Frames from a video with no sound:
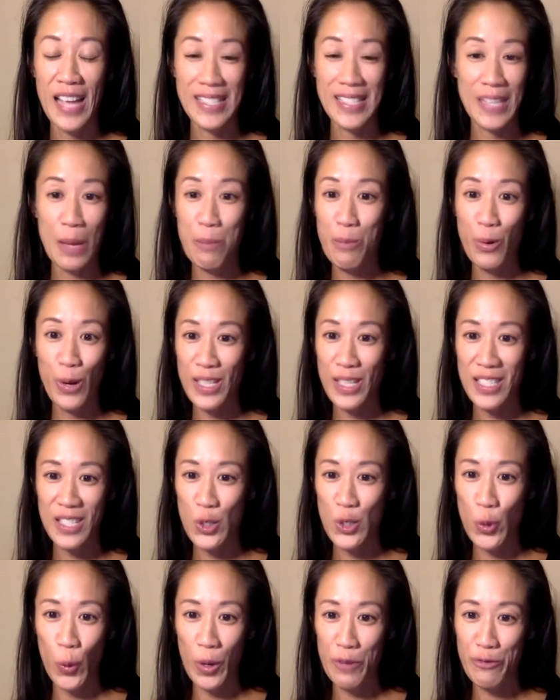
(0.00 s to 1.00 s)
some points
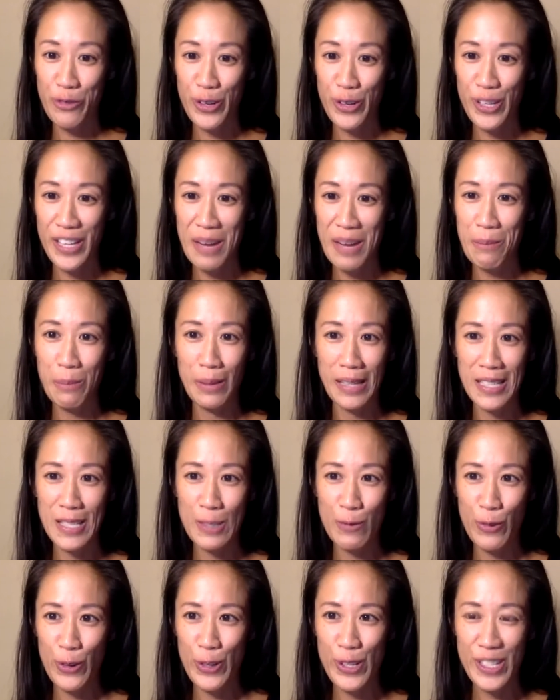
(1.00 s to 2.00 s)
joyful and
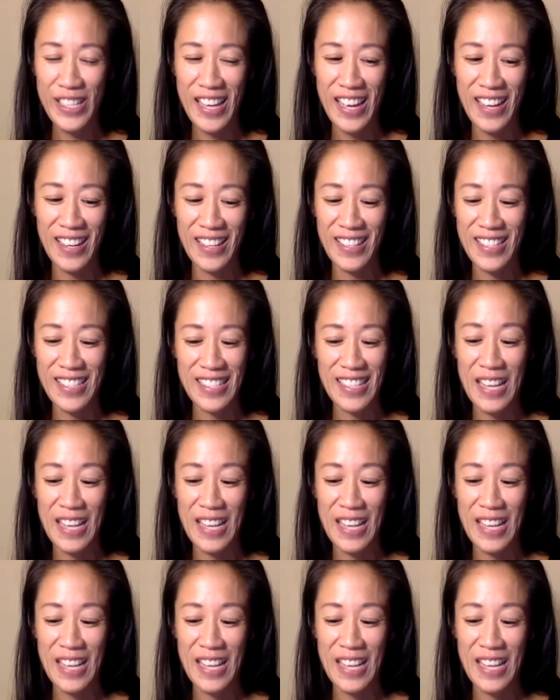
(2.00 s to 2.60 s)
blissful and